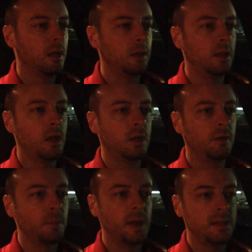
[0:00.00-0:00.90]
none
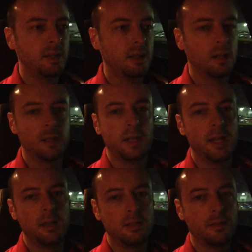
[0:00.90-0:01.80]
of my
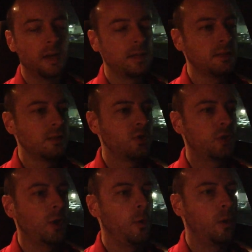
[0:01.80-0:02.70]
DLNA devices
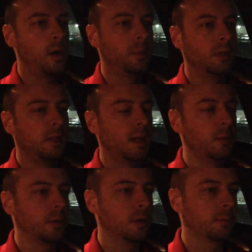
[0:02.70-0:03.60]
show up in the
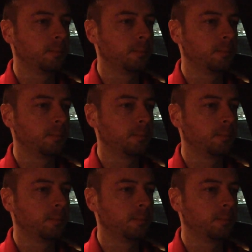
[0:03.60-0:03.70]
network.